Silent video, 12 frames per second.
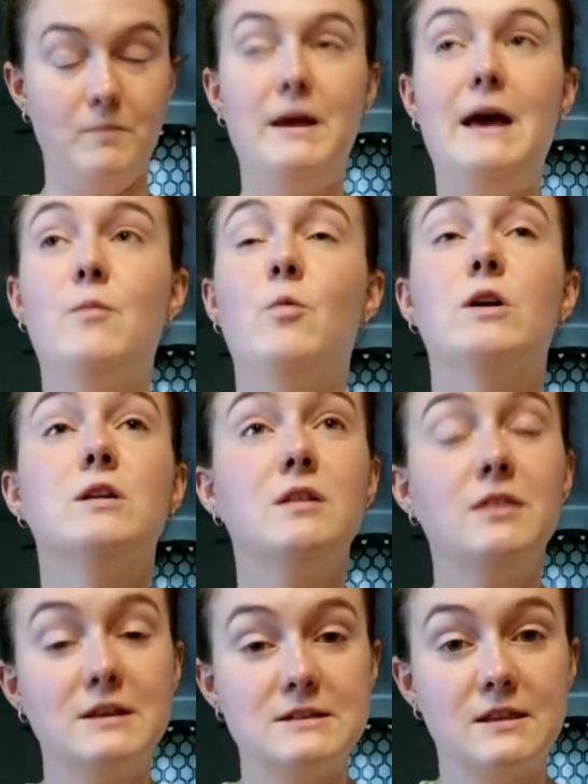And one of the
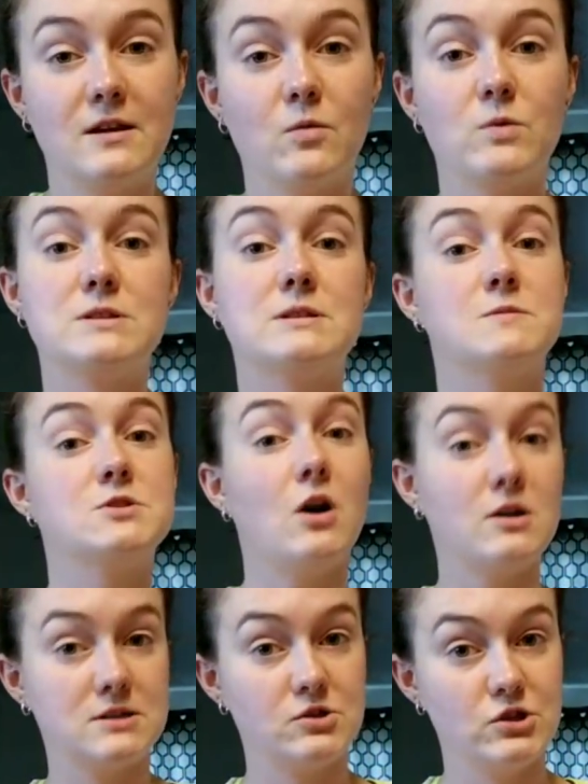things in there was some
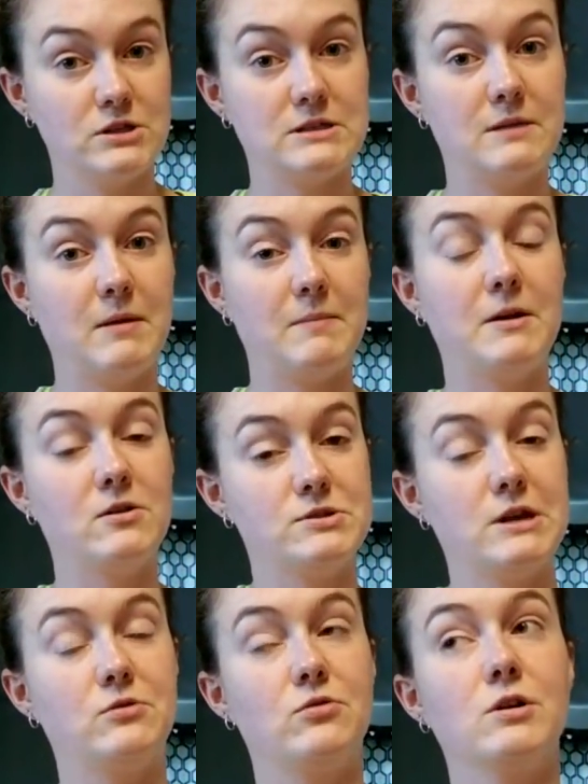sausages that my parents
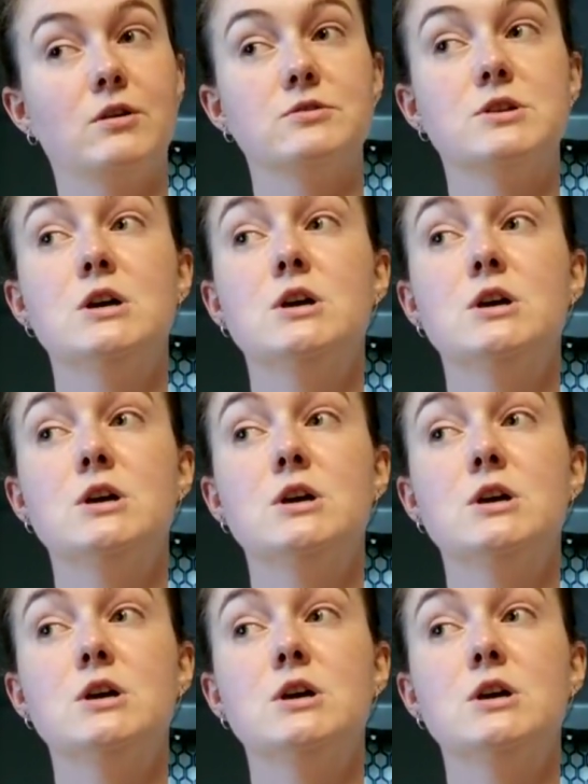had grilled.